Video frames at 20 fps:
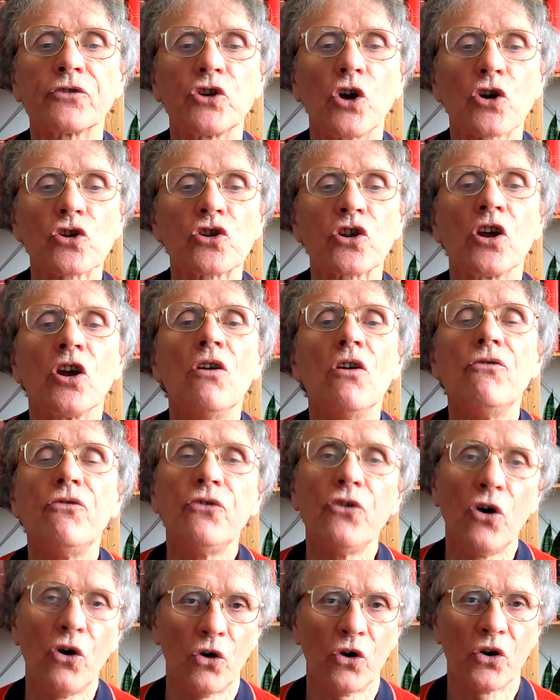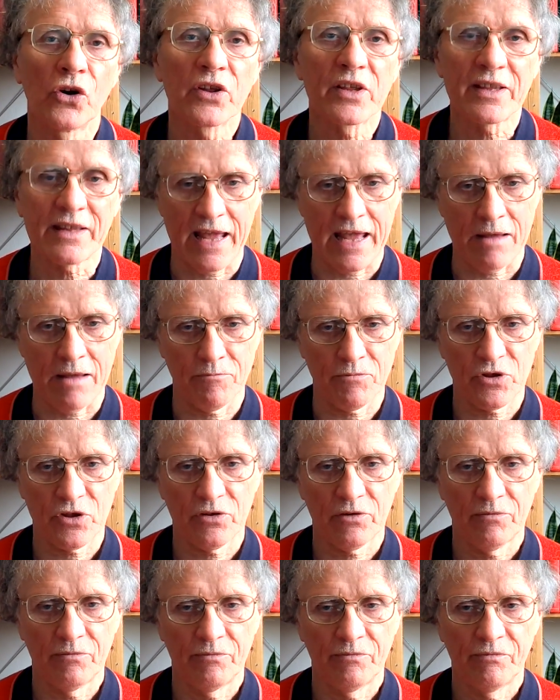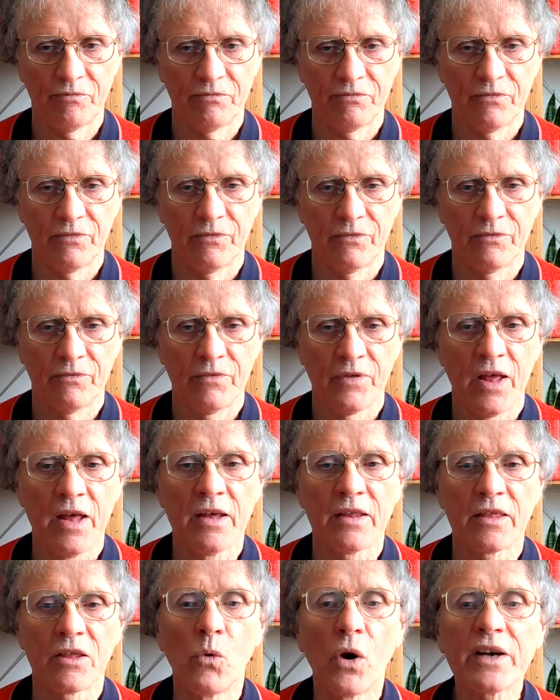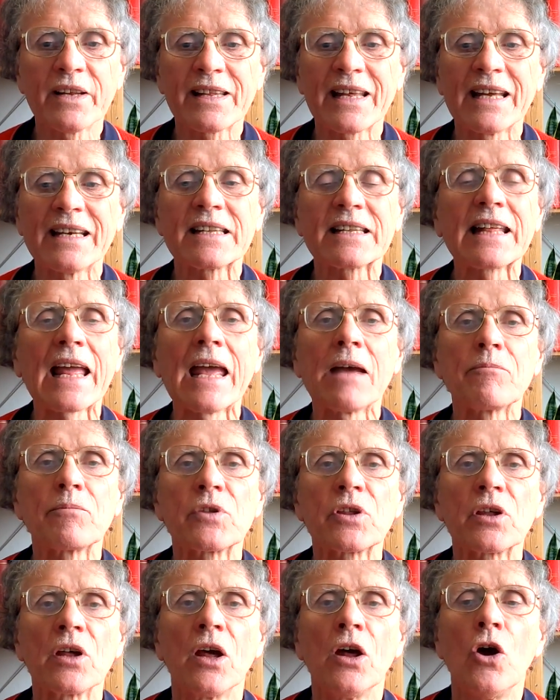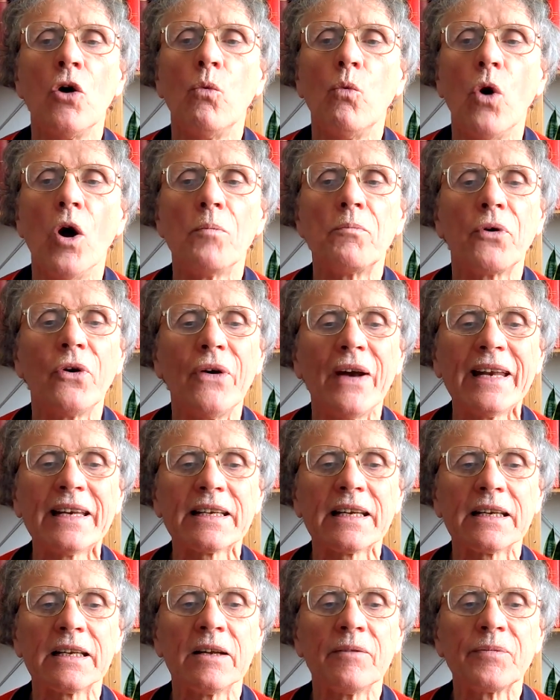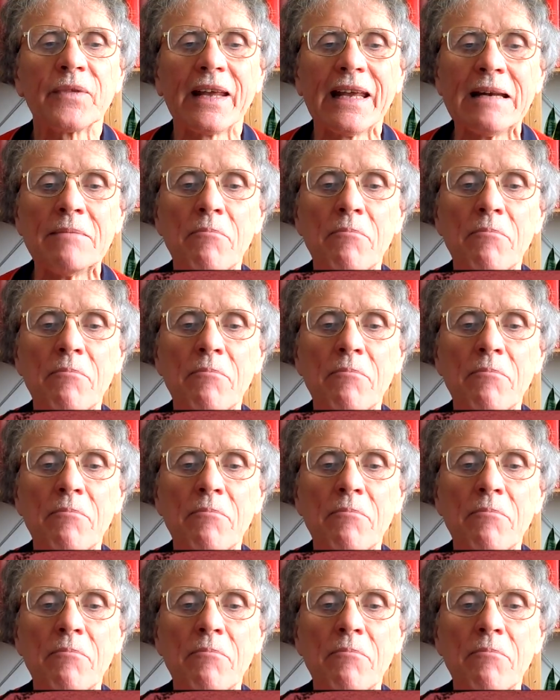just 4 stamps. The 1-cent stamps were printed in